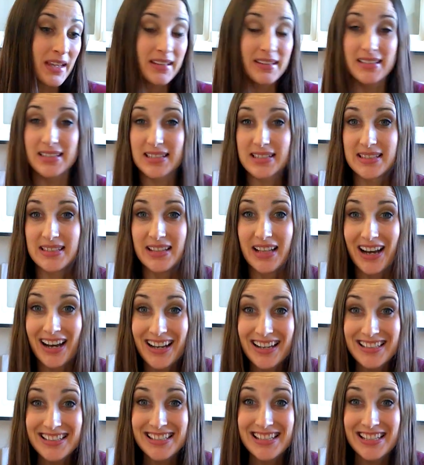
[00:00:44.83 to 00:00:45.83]
This is
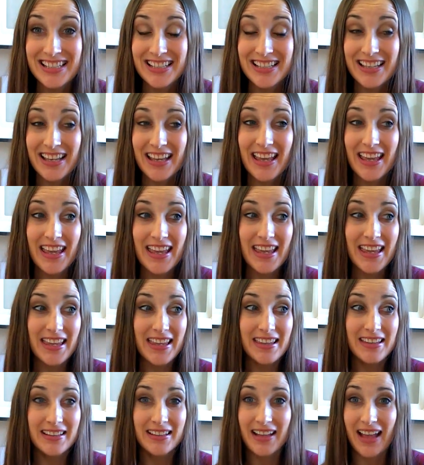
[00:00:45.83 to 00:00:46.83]
not
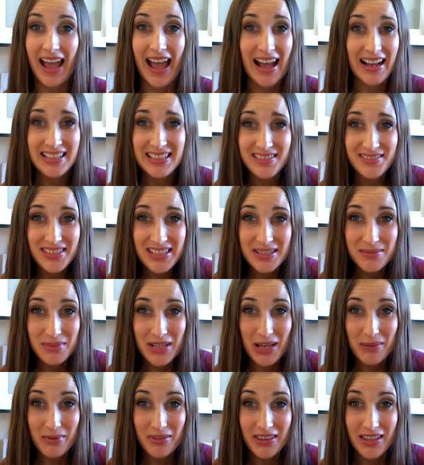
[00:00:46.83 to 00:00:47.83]
an activism
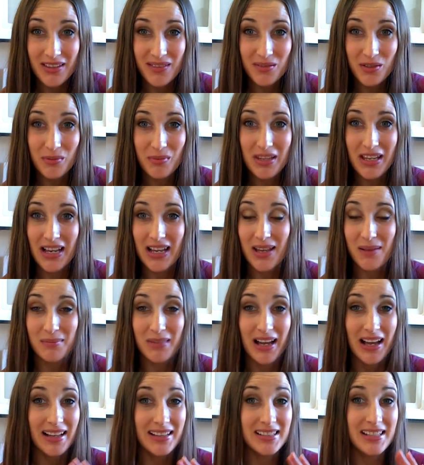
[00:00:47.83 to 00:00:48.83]
type of thing for me. I am
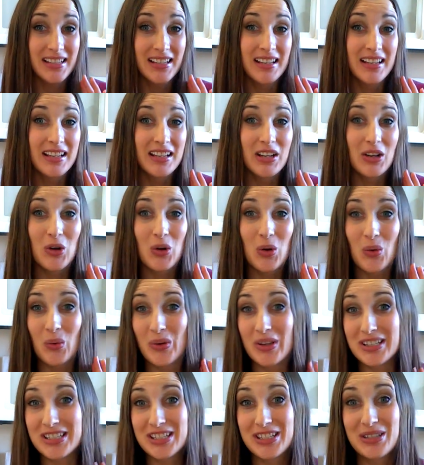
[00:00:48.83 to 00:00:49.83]
not
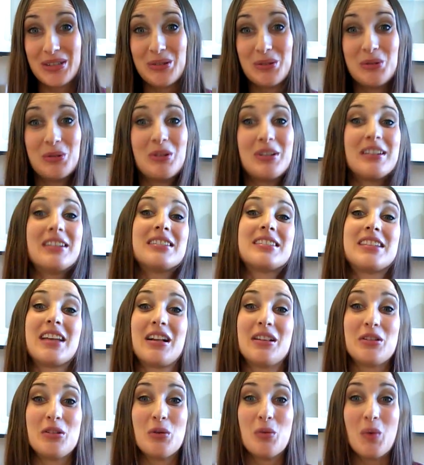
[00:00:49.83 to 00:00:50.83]
going to
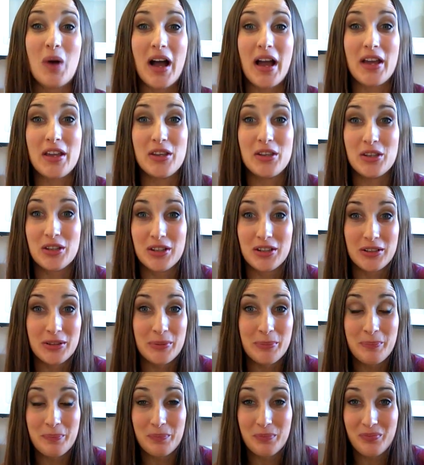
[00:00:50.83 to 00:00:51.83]
tell you why
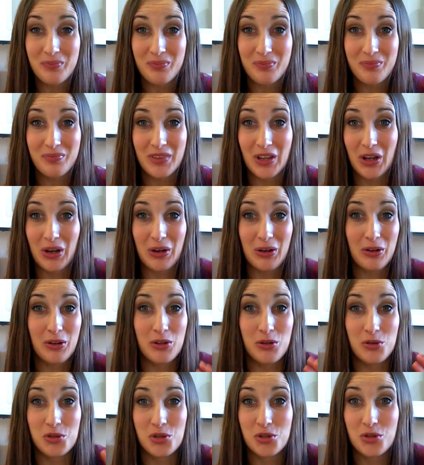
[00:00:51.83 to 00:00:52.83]

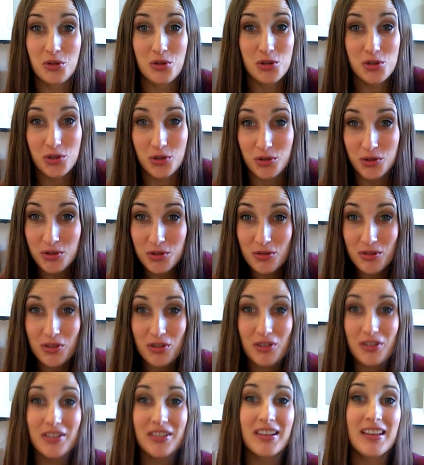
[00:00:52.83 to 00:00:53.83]
you should or shouldn't do
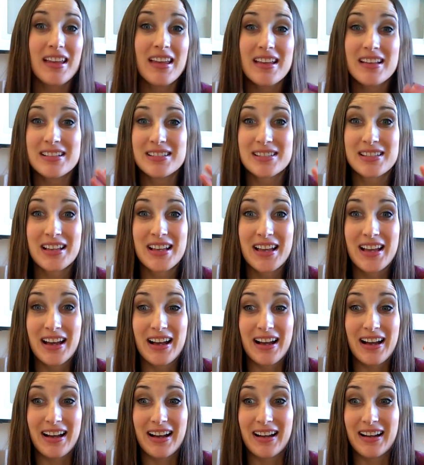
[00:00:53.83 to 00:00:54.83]
certain things.
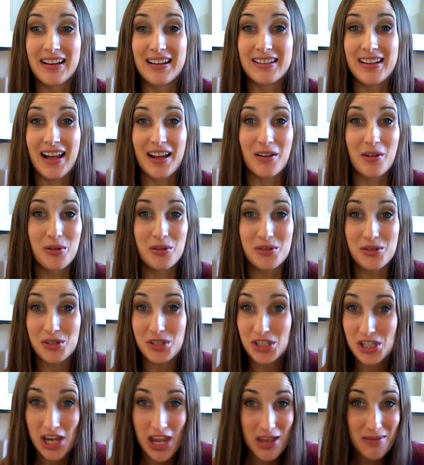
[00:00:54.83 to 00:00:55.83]
I'm not going to
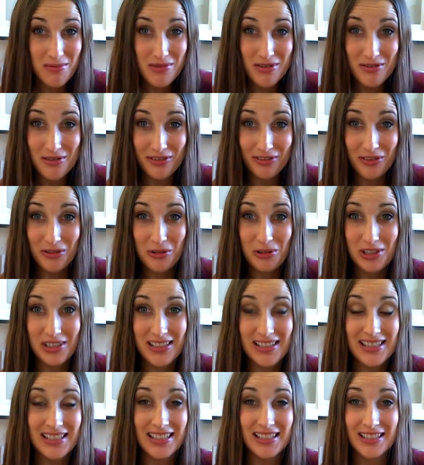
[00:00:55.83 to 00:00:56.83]
shame you, of
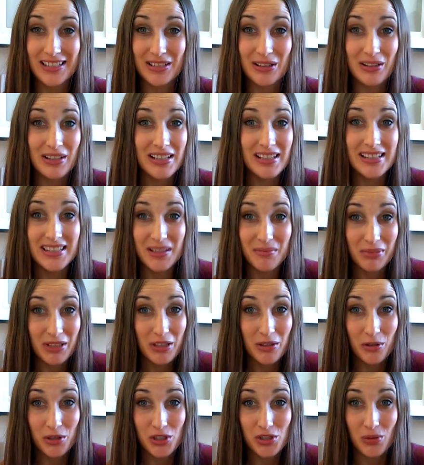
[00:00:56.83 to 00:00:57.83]
course. So it is simply
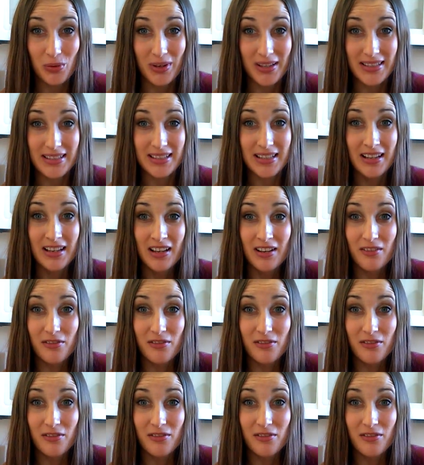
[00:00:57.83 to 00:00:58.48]
your choice.